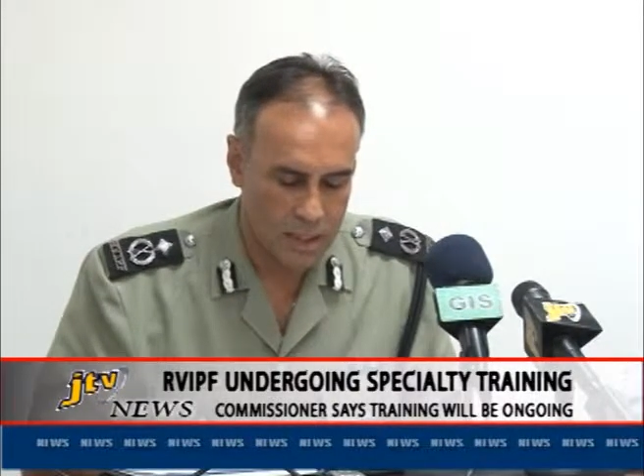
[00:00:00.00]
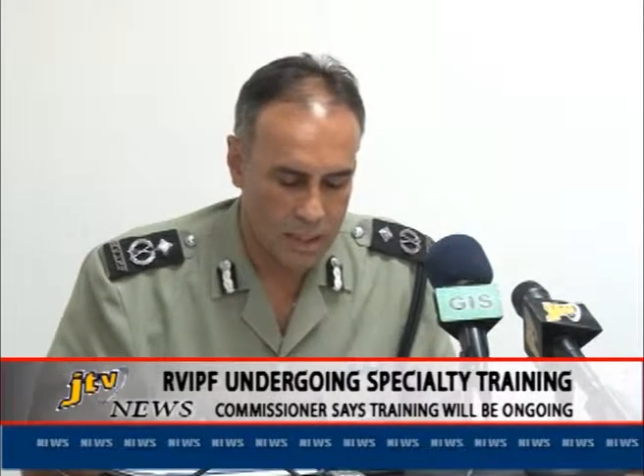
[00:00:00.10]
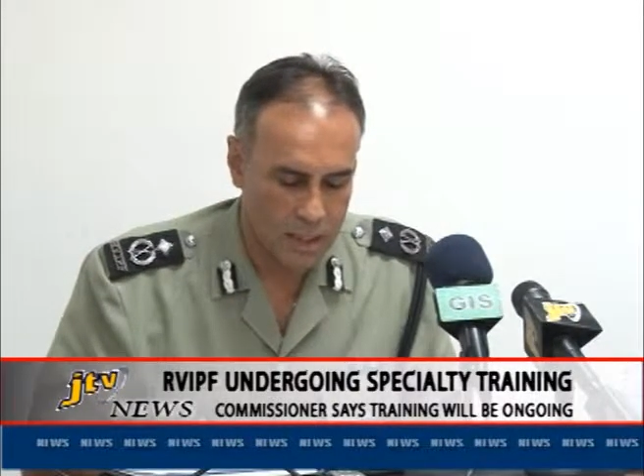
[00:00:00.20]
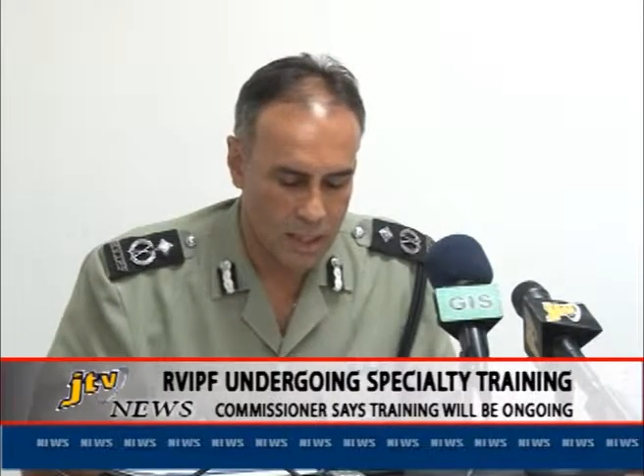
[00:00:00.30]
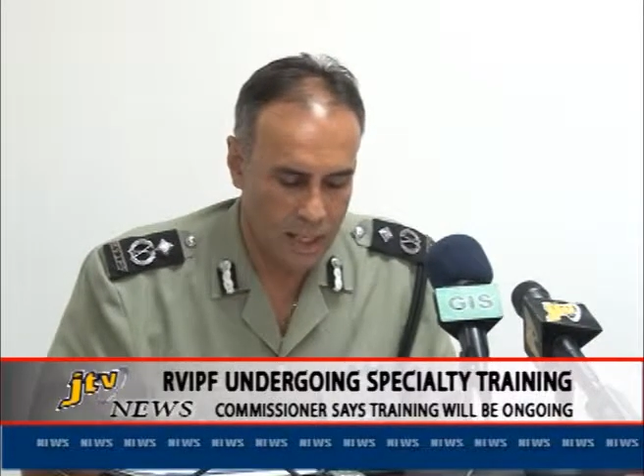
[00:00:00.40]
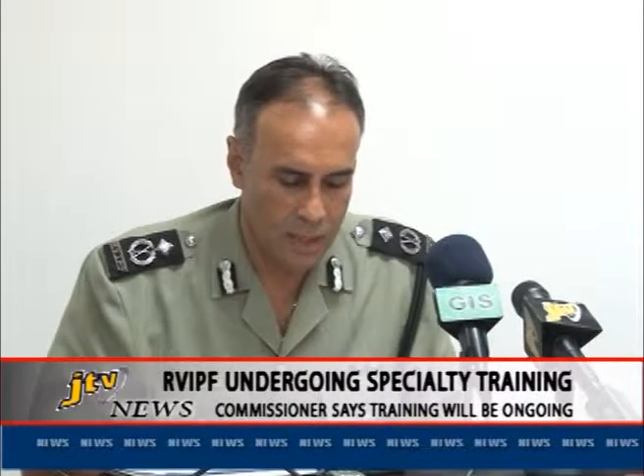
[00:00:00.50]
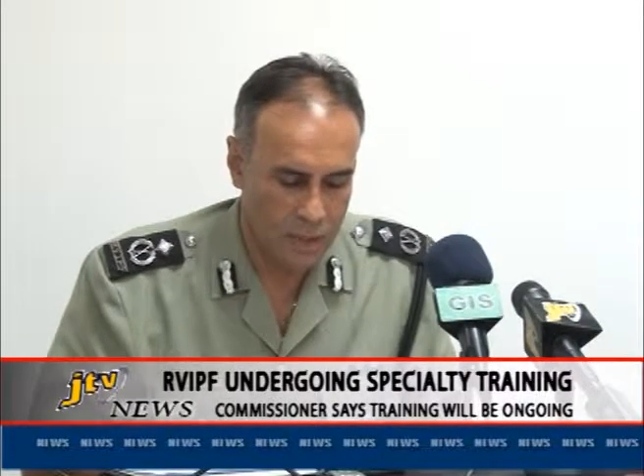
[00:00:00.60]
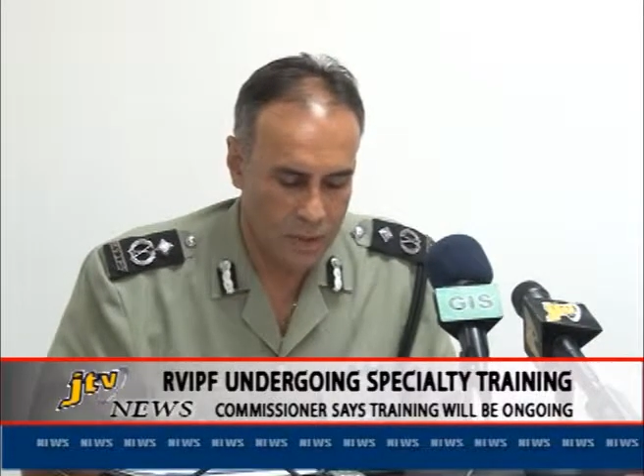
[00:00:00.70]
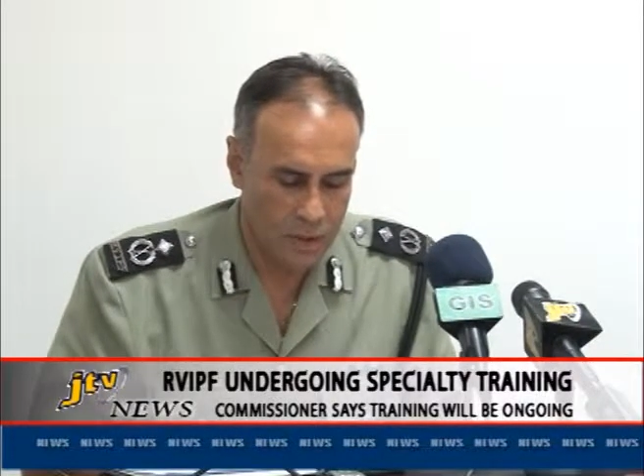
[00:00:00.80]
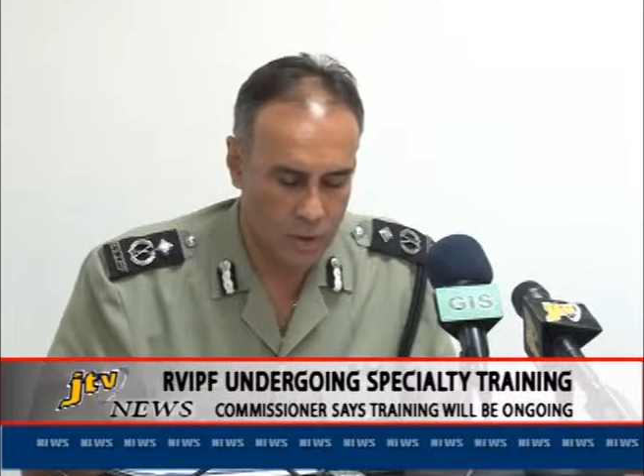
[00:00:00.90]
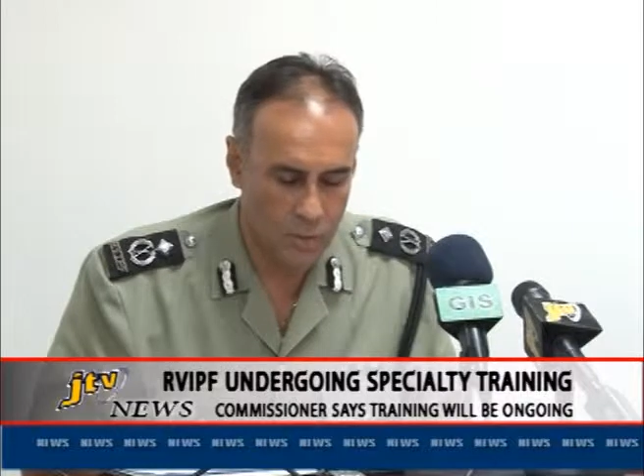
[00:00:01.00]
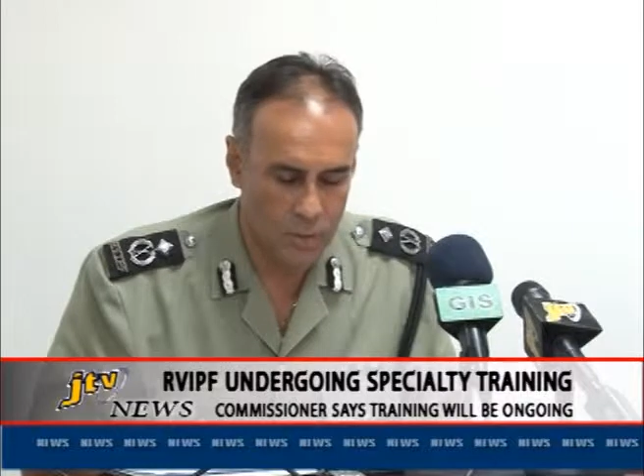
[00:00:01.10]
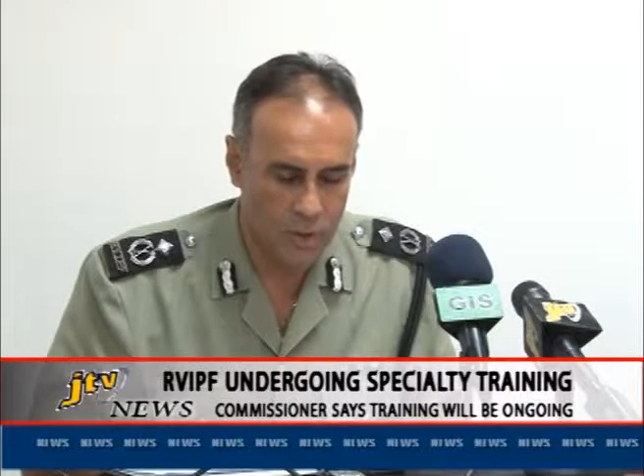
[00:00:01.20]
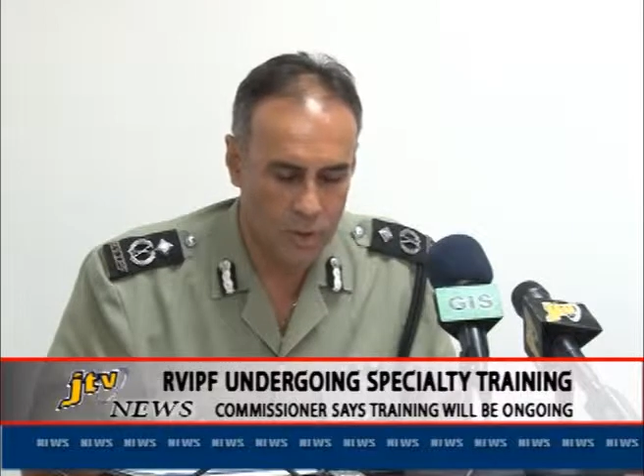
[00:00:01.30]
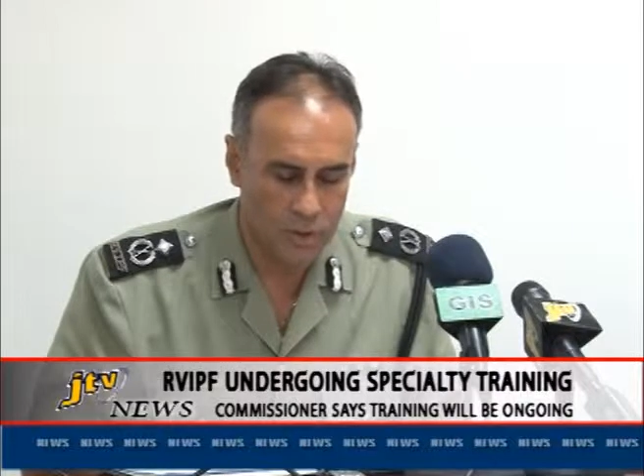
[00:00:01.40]
the uh, you know
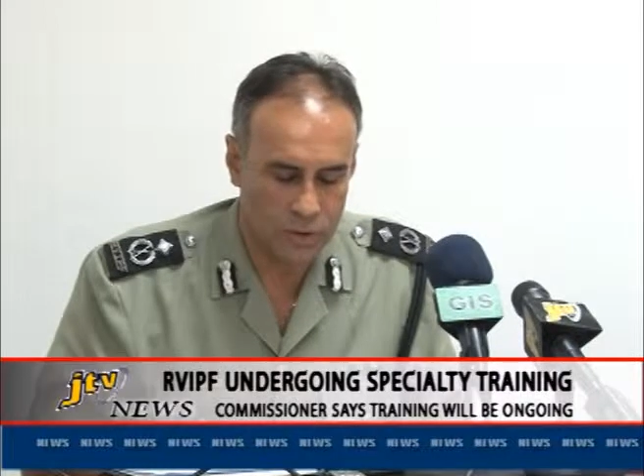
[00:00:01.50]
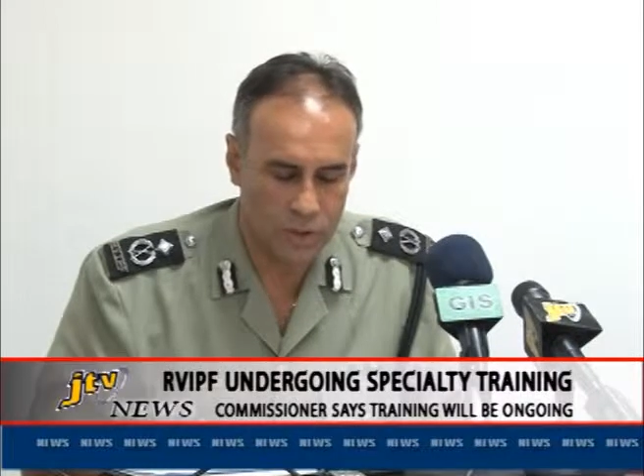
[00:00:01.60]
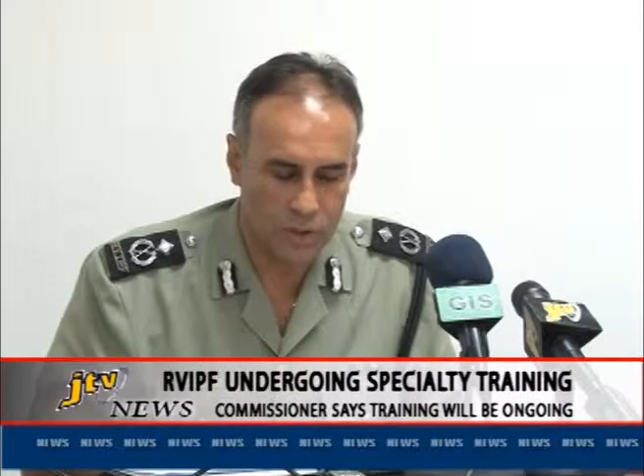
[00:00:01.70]
we're not